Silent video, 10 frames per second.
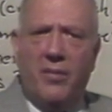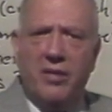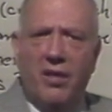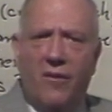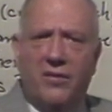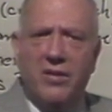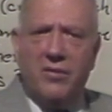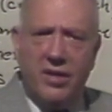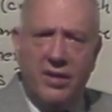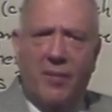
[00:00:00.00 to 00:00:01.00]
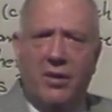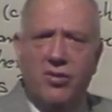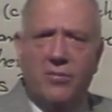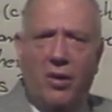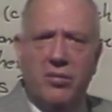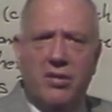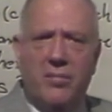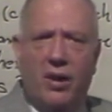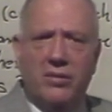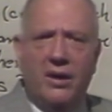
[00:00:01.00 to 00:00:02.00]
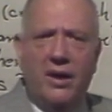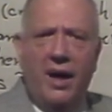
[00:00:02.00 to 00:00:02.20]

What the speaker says: myself because there isn't that much to boast about,